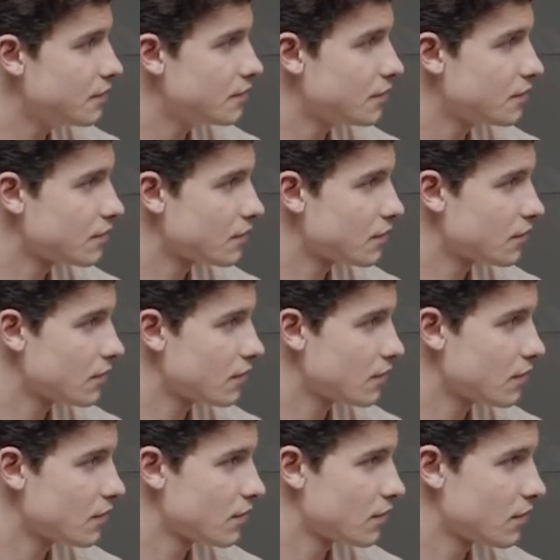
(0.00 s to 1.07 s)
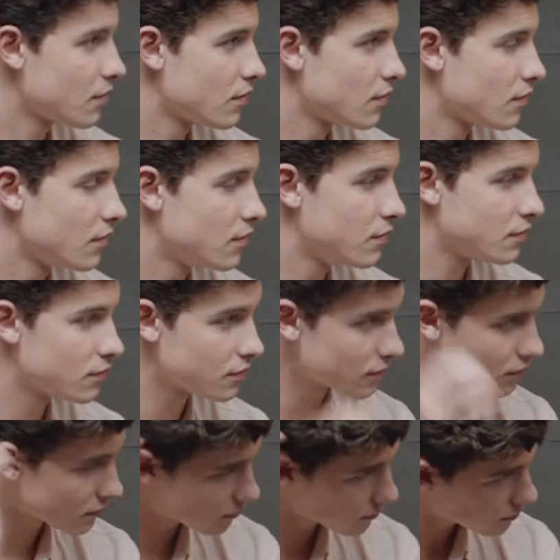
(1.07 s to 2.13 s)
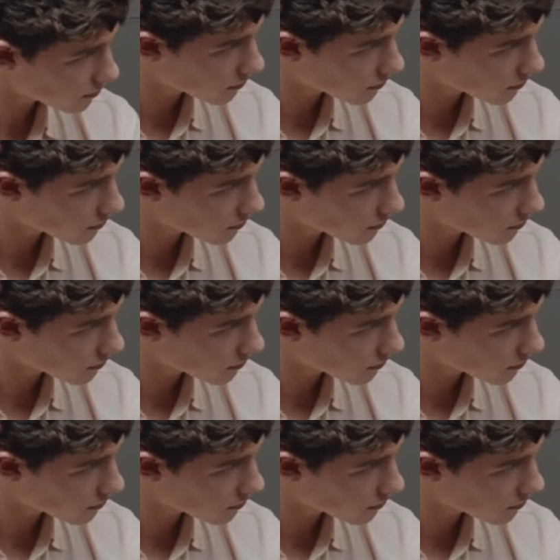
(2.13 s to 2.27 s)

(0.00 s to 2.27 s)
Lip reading: [no speech]